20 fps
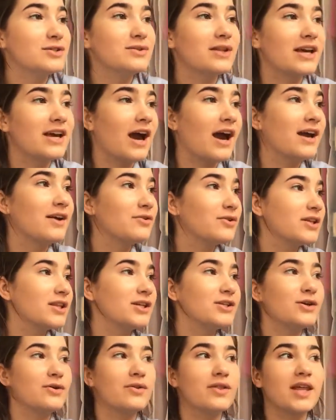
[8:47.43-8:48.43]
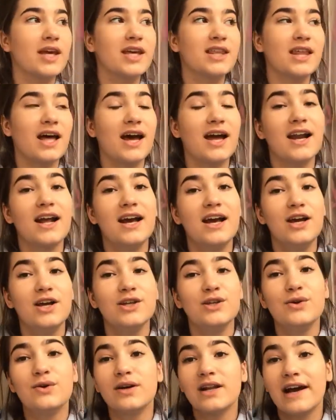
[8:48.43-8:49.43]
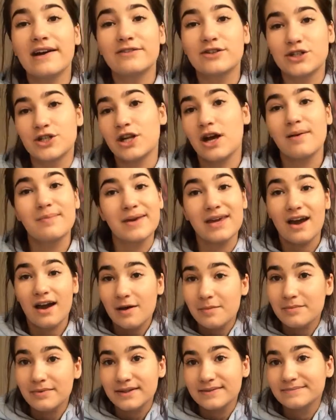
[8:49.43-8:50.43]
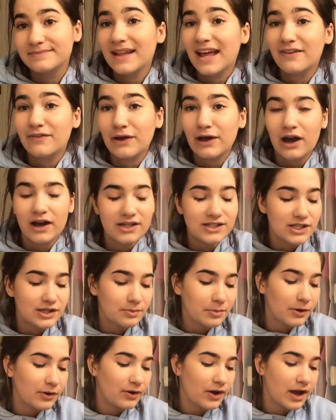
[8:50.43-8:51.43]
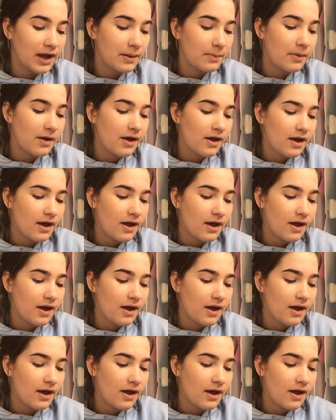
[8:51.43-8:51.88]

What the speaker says: Like, I really don't think that you could ever shut me up if I got into the program.